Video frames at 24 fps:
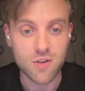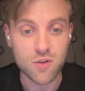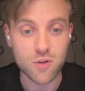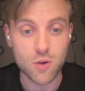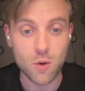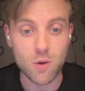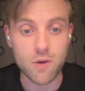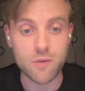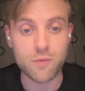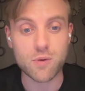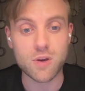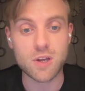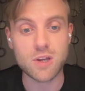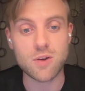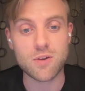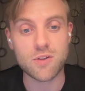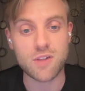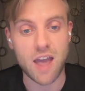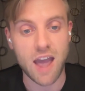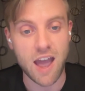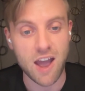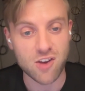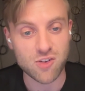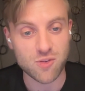So if we
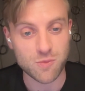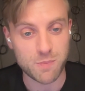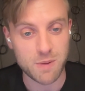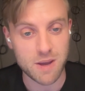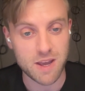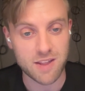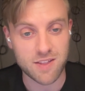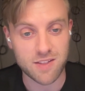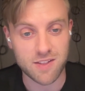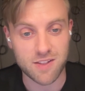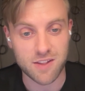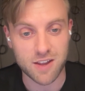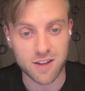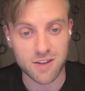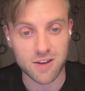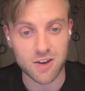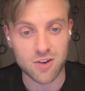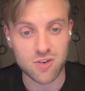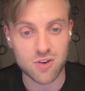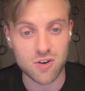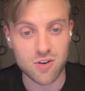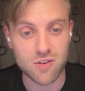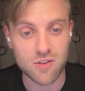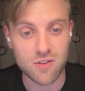use hash-based
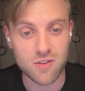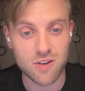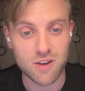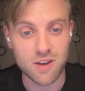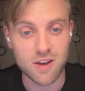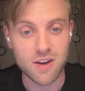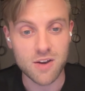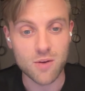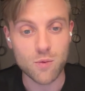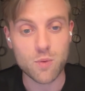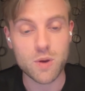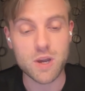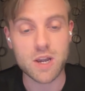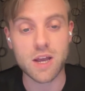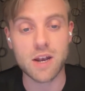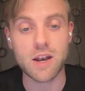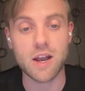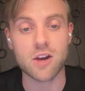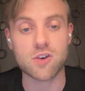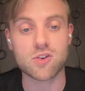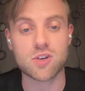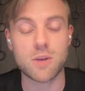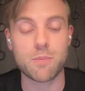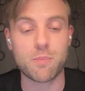signatures, we
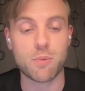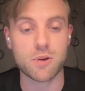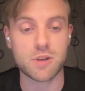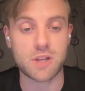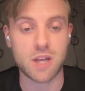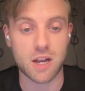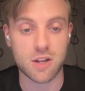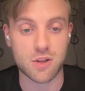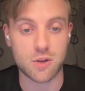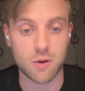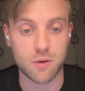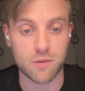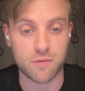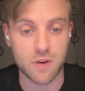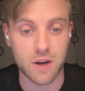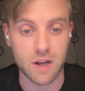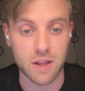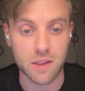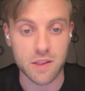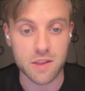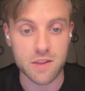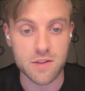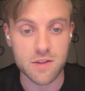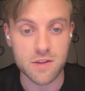can actually protect your
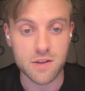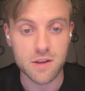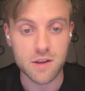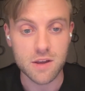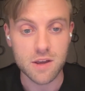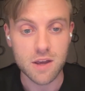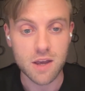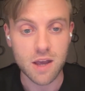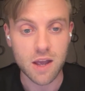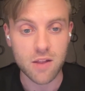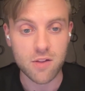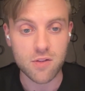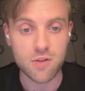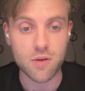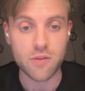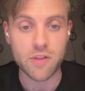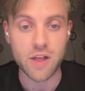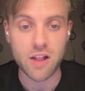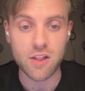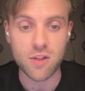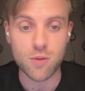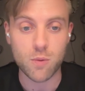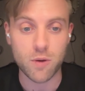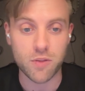funds. And so
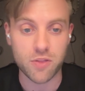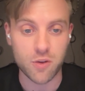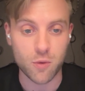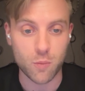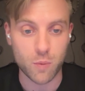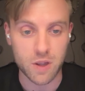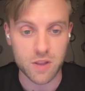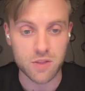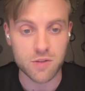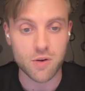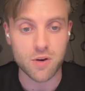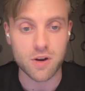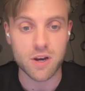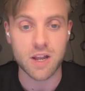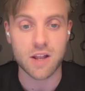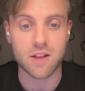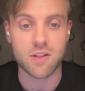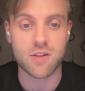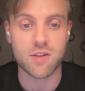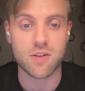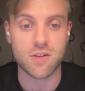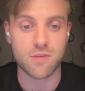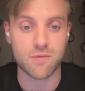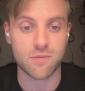that's what the
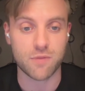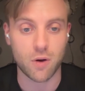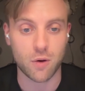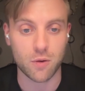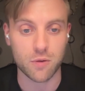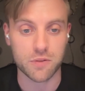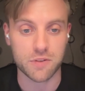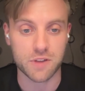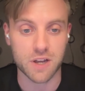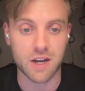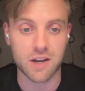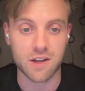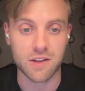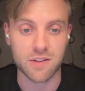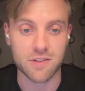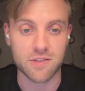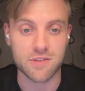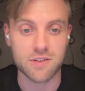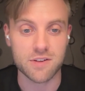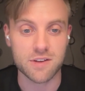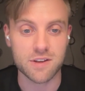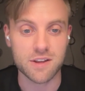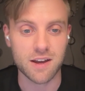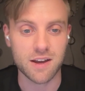Winternitz vault
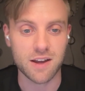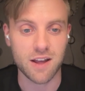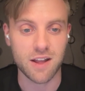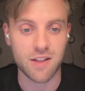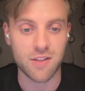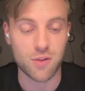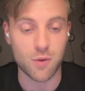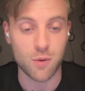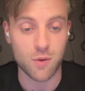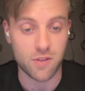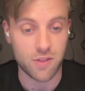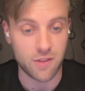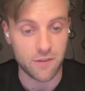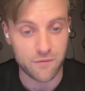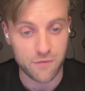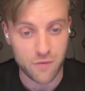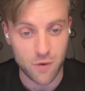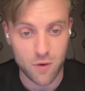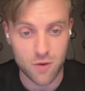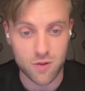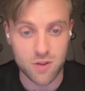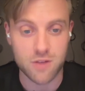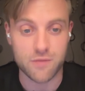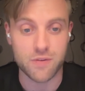does. Uh, and so it's the
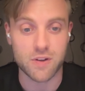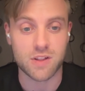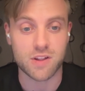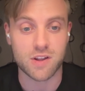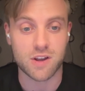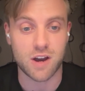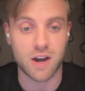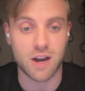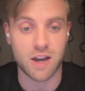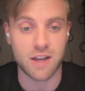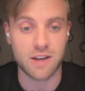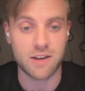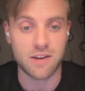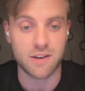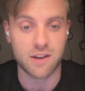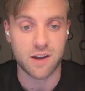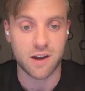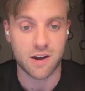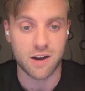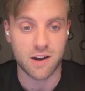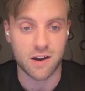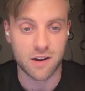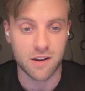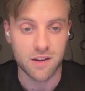first of its kind,
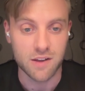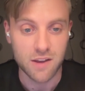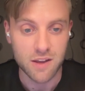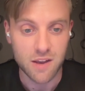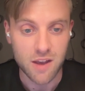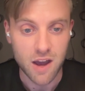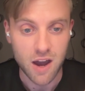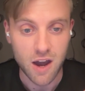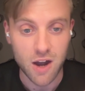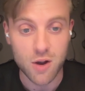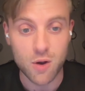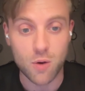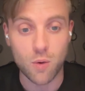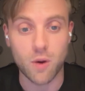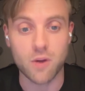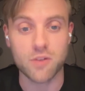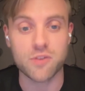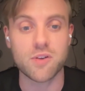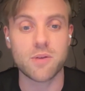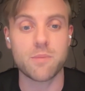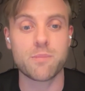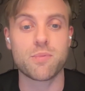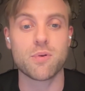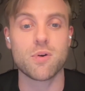uh, a
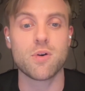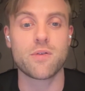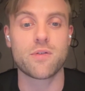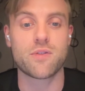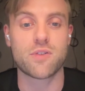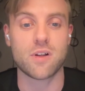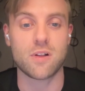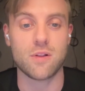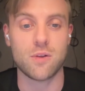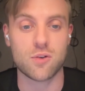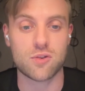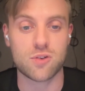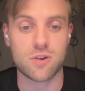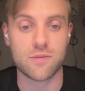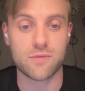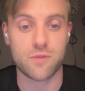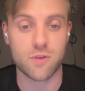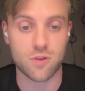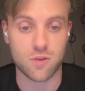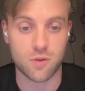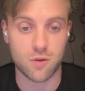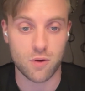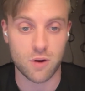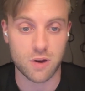quantum-proof solution
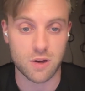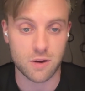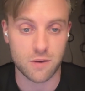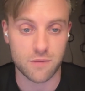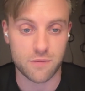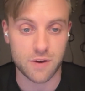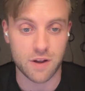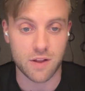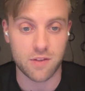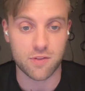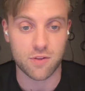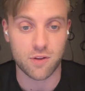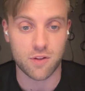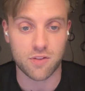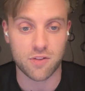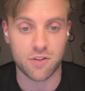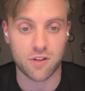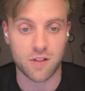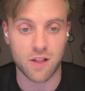for storing your funds on